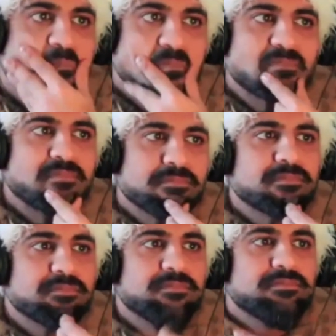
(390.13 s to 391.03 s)

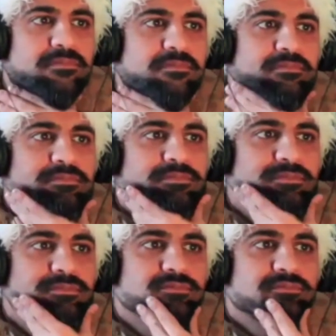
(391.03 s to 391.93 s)

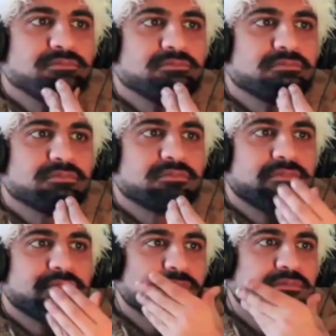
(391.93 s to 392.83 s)

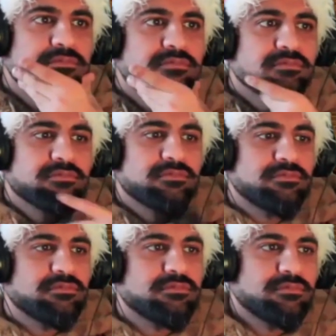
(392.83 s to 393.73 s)

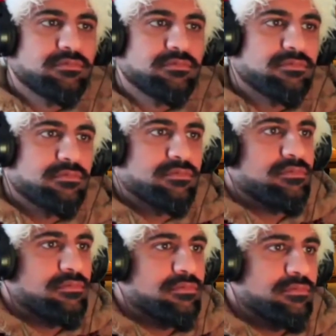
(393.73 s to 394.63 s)
The person shown says nothing.